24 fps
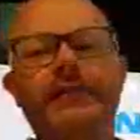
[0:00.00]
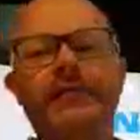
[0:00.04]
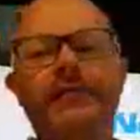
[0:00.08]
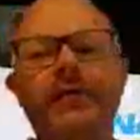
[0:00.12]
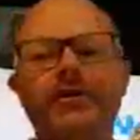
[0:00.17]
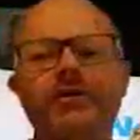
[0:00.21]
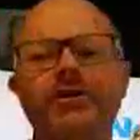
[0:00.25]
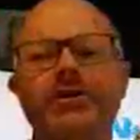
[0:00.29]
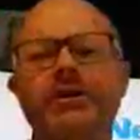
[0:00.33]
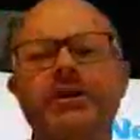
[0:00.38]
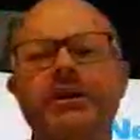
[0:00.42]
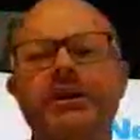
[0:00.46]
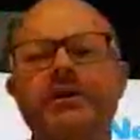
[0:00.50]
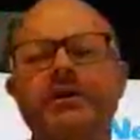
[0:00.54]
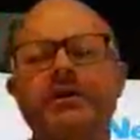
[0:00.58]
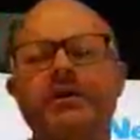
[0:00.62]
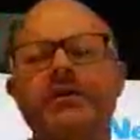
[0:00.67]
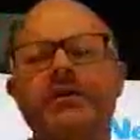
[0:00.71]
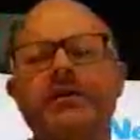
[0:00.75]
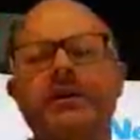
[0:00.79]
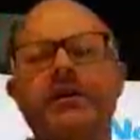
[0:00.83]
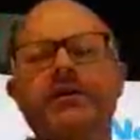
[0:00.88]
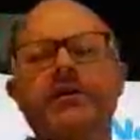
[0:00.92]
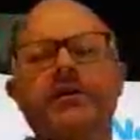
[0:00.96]
If you're watching
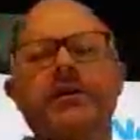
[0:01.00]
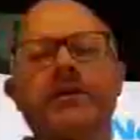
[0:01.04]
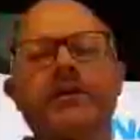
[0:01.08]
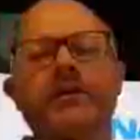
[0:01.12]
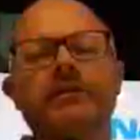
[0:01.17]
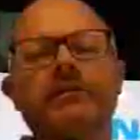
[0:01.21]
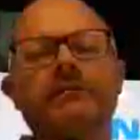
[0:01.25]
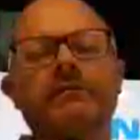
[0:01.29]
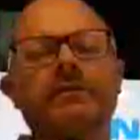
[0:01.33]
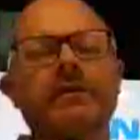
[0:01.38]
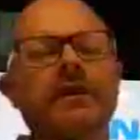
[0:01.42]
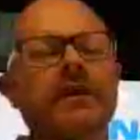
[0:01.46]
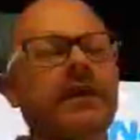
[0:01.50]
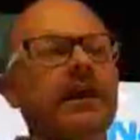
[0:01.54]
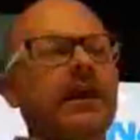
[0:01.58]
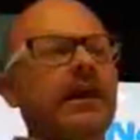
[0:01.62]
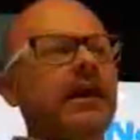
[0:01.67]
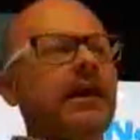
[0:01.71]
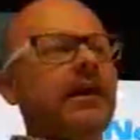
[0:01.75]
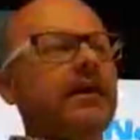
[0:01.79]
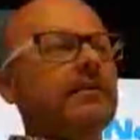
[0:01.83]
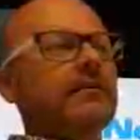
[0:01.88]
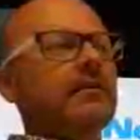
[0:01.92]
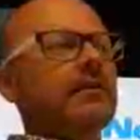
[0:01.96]
this in the
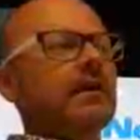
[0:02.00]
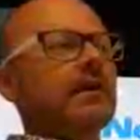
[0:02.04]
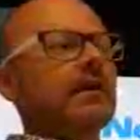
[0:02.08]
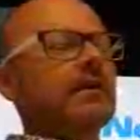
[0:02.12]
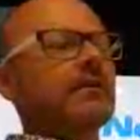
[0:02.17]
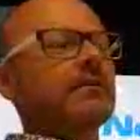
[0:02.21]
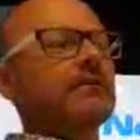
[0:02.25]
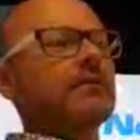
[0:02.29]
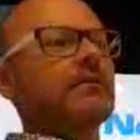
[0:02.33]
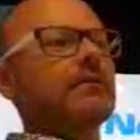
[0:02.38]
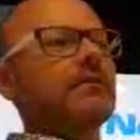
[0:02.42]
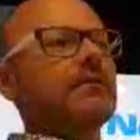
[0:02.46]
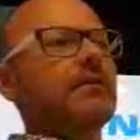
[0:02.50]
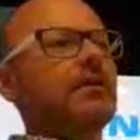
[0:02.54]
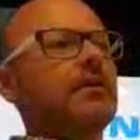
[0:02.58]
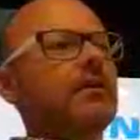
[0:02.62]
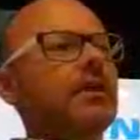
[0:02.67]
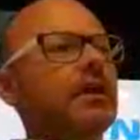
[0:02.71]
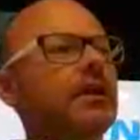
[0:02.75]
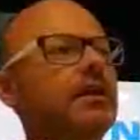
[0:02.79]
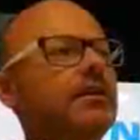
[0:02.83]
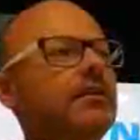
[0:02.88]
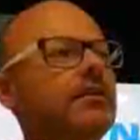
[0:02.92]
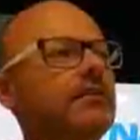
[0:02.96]
VR,
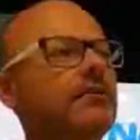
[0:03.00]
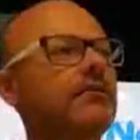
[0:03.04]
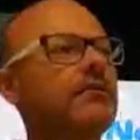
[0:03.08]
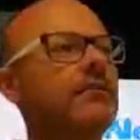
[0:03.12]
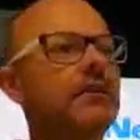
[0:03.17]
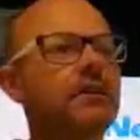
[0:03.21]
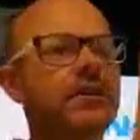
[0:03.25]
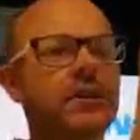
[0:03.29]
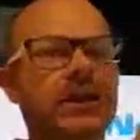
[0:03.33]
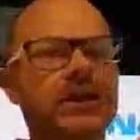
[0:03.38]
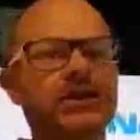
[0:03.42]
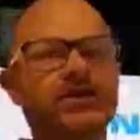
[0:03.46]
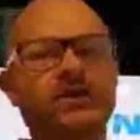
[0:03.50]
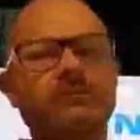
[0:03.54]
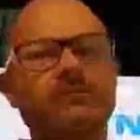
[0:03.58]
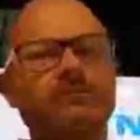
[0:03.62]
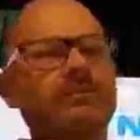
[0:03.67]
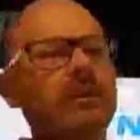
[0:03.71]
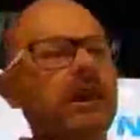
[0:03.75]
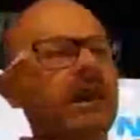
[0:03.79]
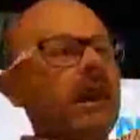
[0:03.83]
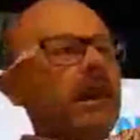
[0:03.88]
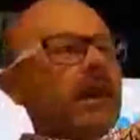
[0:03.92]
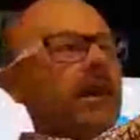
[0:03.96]
you can
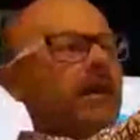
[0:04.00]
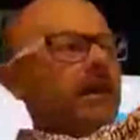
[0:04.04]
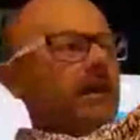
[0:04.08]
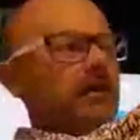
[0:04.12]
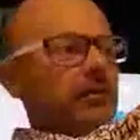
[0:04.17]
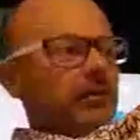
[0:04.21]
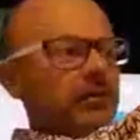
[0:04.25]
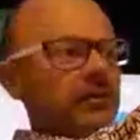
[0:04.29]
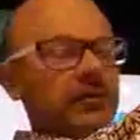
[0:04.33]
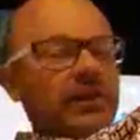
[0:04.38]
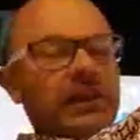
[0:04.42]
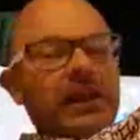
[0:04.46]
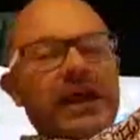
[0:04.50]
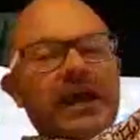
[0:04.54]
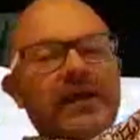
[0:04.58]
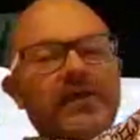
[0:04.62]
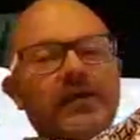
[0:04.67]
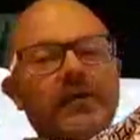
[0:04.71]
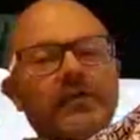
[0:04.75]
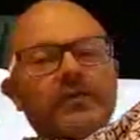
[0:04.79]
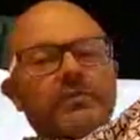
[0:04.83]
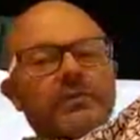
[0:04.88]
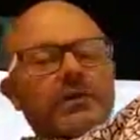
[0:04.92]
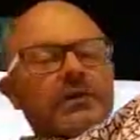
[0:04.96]
actually pan and you'll see
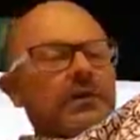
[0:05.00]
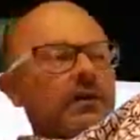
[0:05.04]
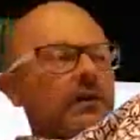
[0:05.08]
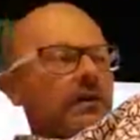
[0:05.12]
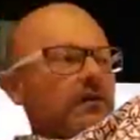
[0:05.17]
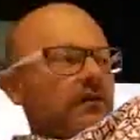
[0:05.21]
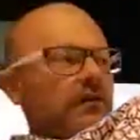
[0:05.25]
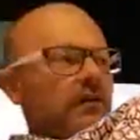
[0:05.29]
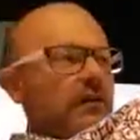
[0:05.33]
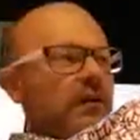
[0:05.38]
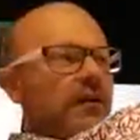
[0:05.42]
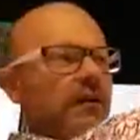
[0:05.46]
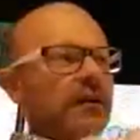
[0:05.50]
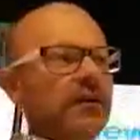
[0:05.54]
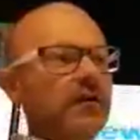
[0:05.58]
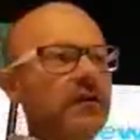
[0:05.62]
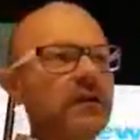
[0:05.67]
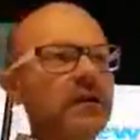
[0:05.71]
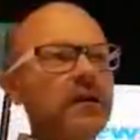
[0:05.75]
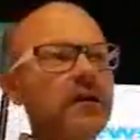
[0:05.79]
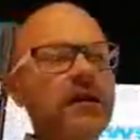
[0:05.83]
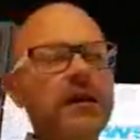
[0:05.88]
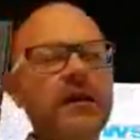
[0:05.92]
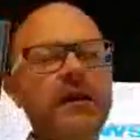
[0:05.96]
out those windows
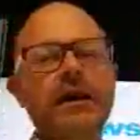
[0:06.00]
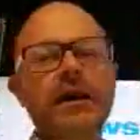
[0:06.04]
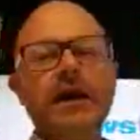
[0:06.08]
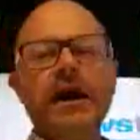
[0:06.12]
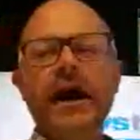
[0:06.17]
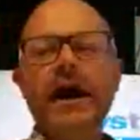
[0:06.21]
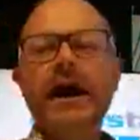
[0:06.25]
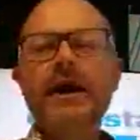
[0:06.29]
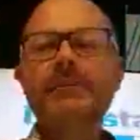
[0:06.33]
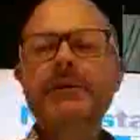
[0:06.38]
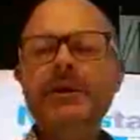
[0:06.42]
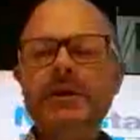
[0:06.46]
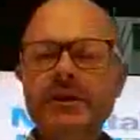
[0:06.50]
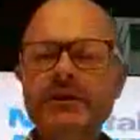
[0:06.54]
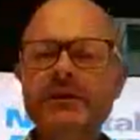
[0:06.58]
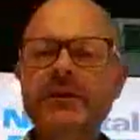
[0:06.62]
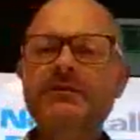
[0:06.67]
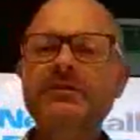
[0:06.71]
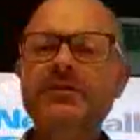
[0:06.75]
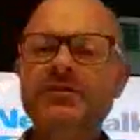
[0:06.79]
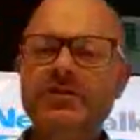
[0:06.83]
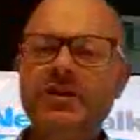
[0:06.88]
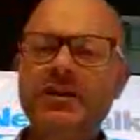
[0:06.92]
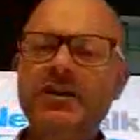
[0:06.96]
there,
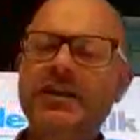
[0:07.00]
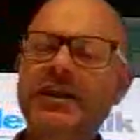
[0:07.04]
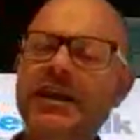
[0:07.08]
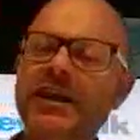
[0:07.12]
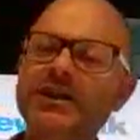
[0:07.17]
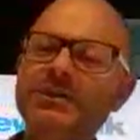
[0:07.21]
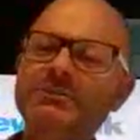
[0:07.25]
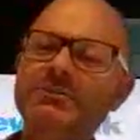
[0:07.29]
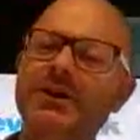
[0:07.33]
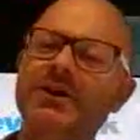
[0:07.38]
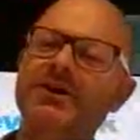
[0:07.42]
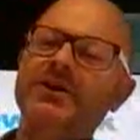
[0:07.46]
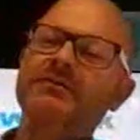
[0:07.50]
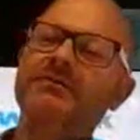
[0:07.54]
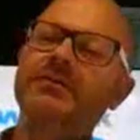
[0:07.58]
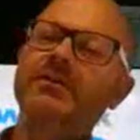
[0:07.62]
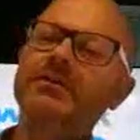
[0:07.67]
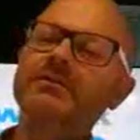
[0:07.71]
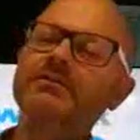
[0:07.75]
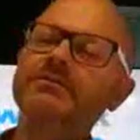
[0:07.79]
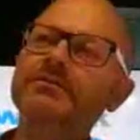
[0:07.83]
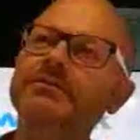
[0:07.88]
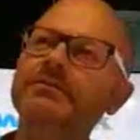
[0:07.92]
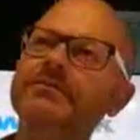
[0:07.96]
because he was trying to catch a
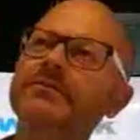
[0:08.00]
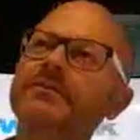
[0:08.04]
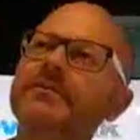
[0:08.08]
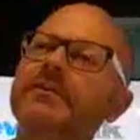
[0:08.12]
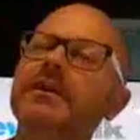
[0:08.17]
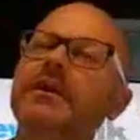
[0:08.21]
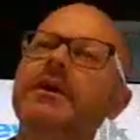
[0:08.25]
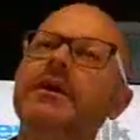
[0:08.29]
Pokemon.